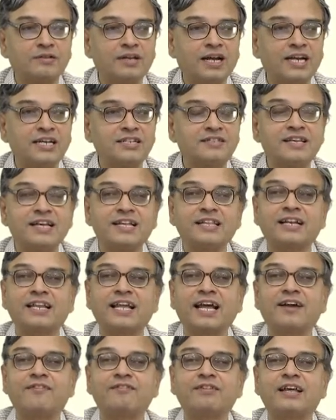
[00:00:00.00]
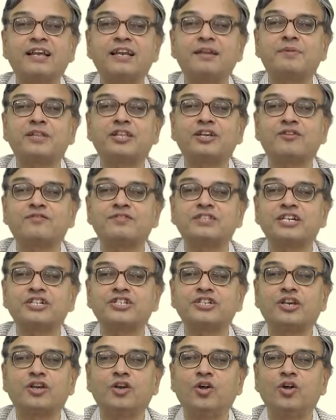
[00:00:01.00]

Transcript: and say that I have done the method of section.